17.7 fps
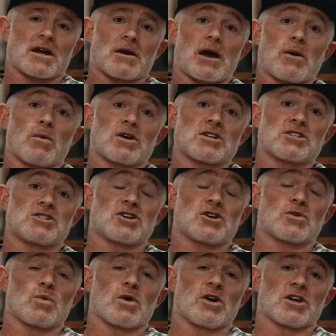once heard
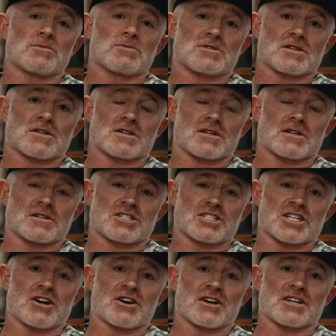Williamson
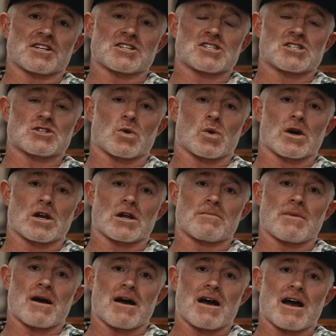sharing his story
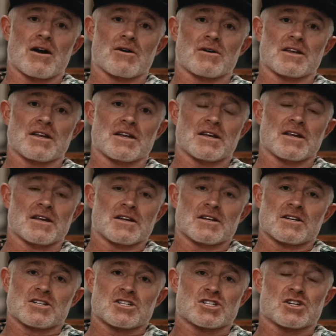about how he
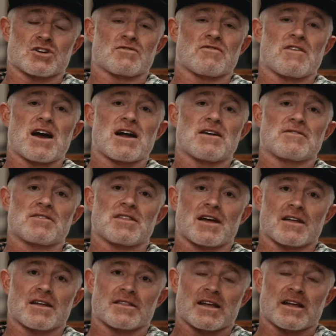survived
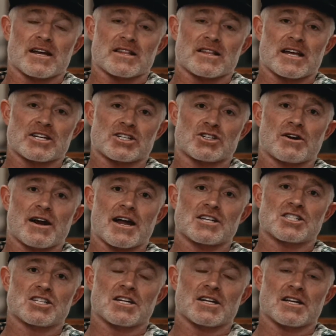that
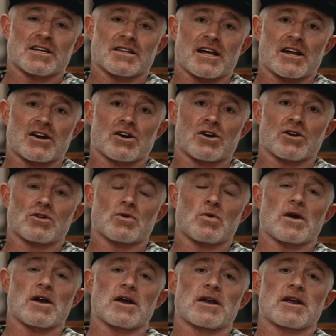tragedy and that
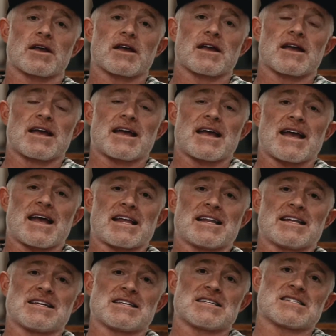earthquake. And
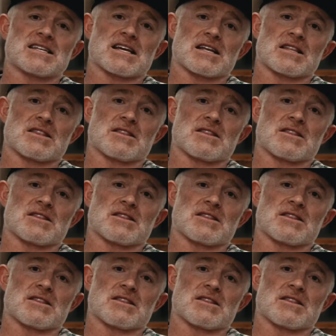he said the